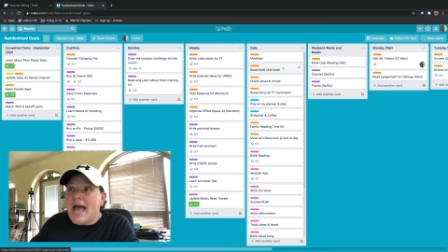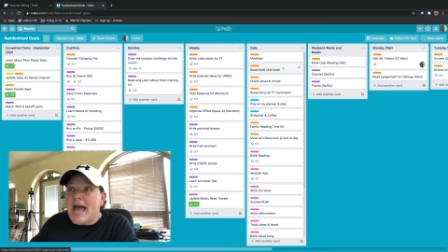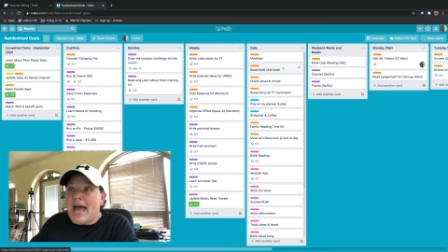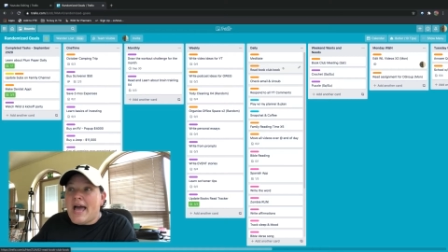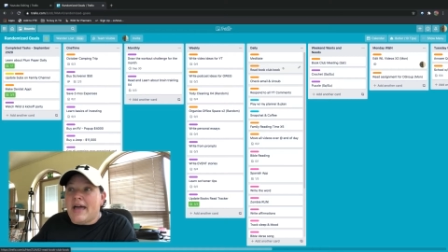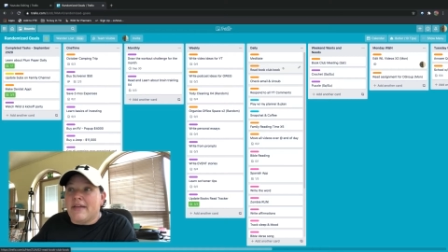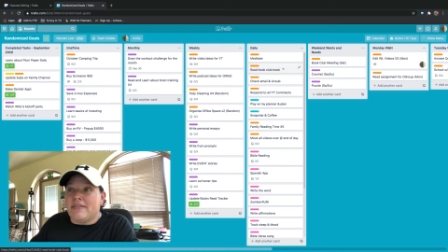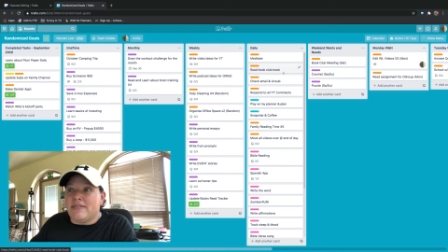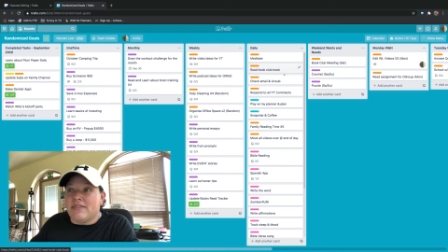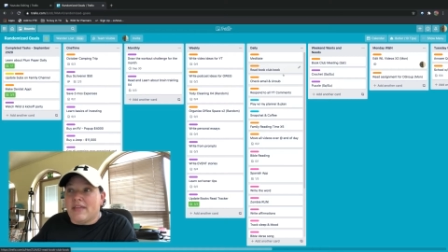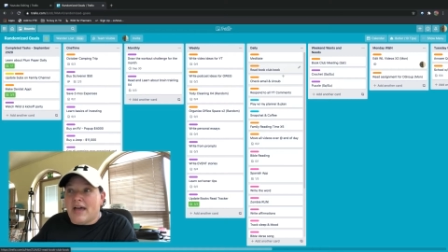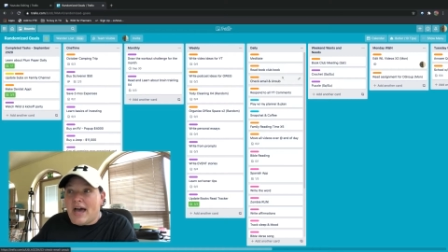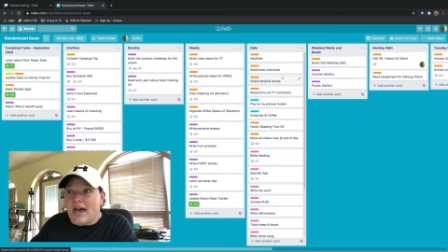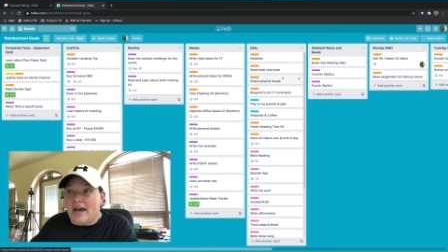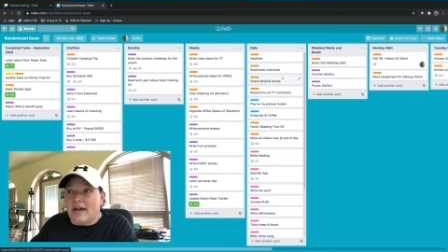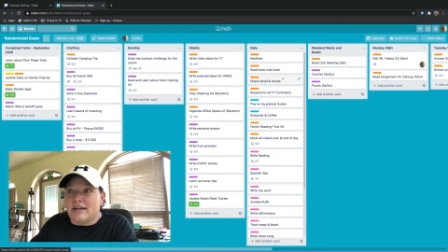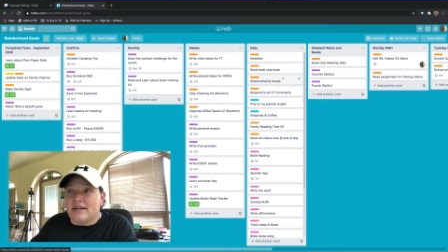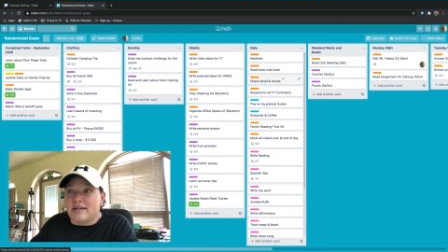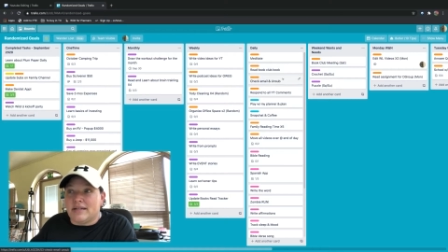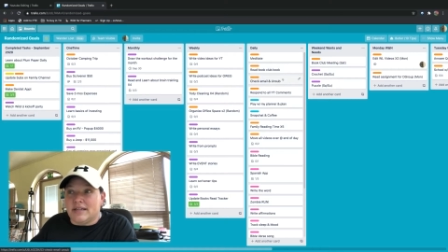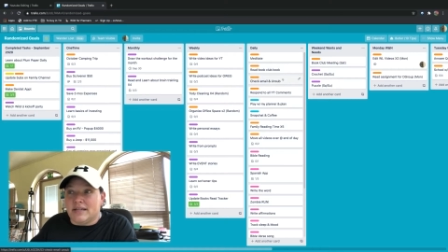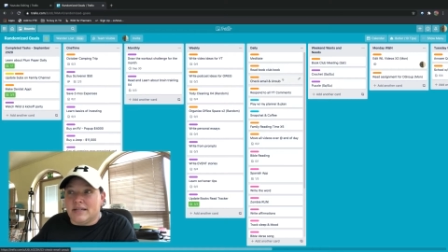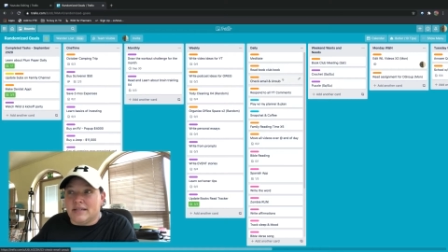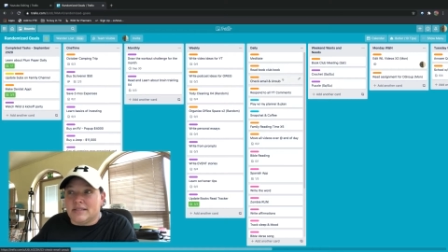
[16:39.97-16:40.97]
And
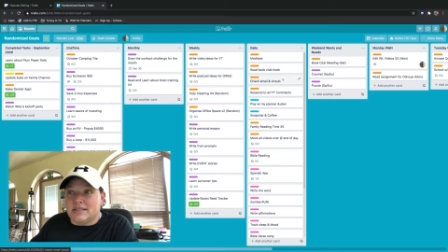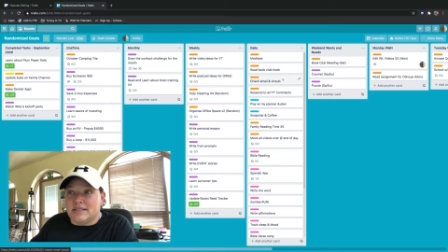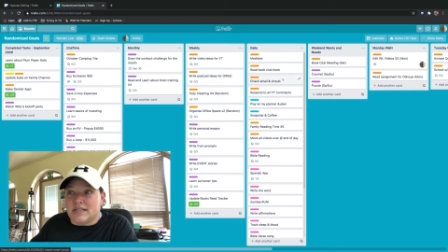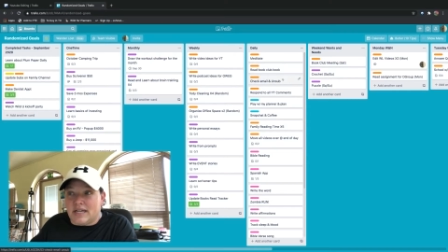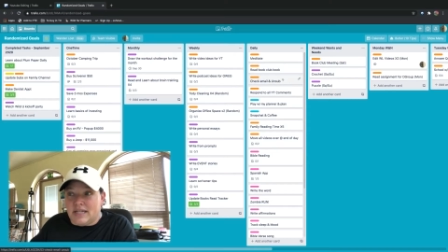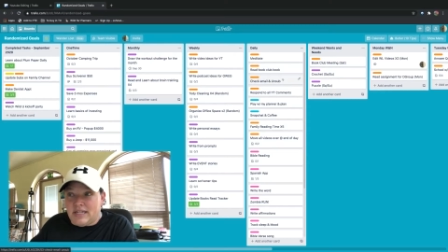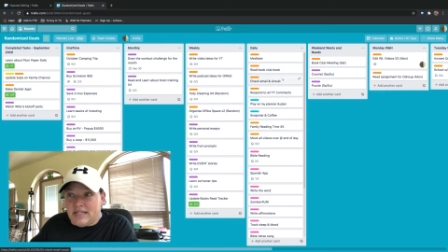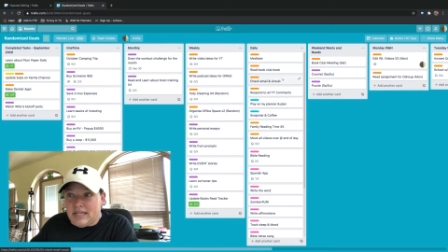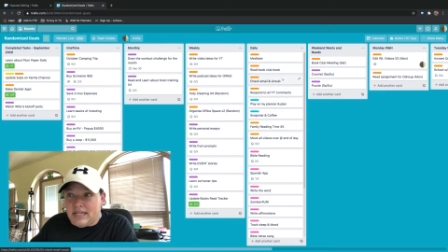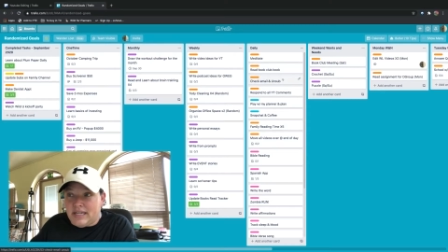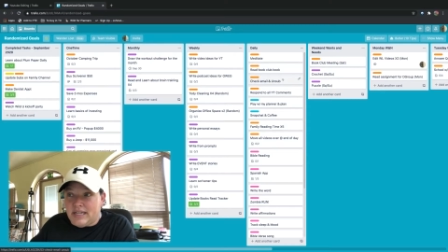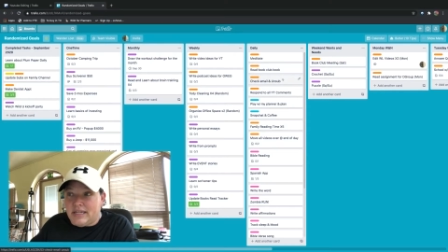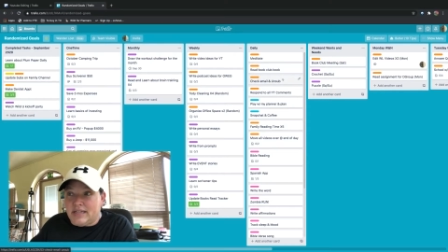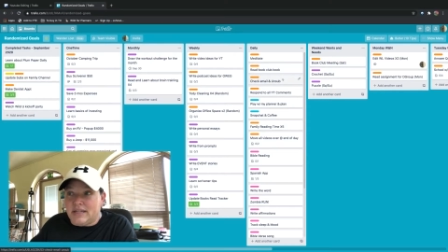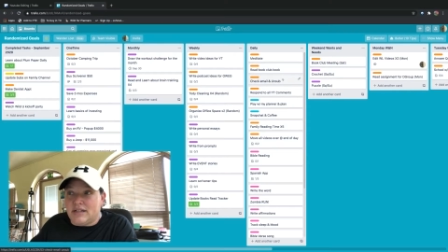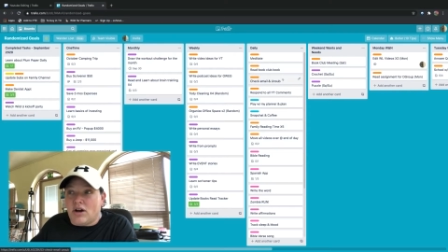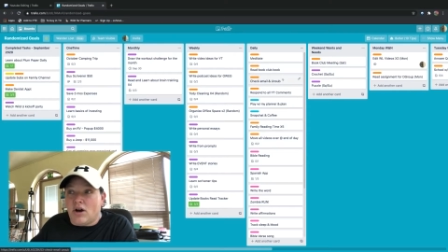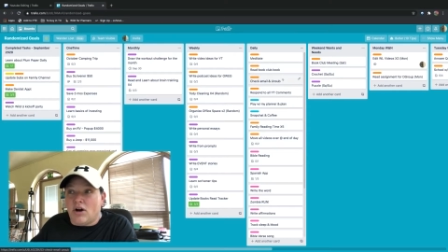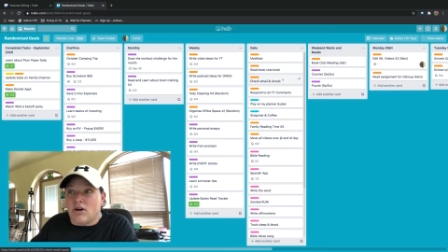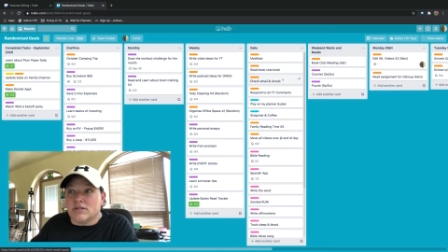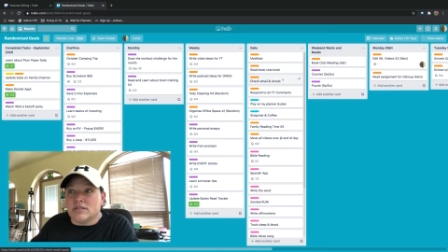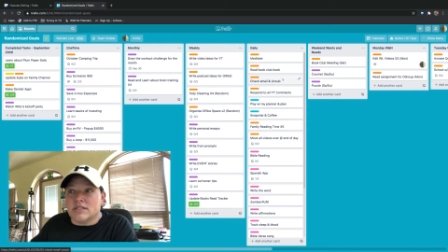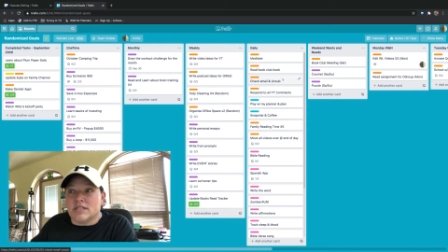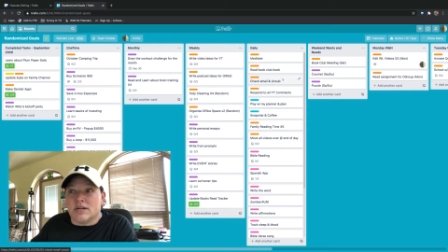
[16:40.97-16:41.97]
that is a need.
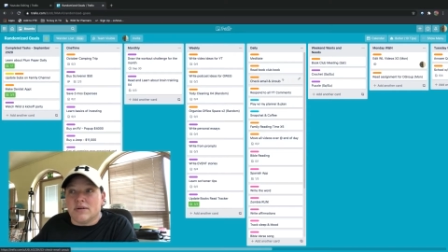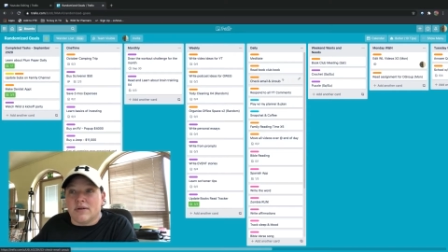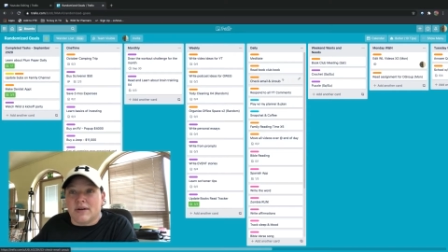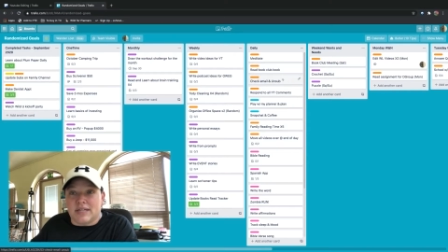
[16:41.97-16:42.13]
Also,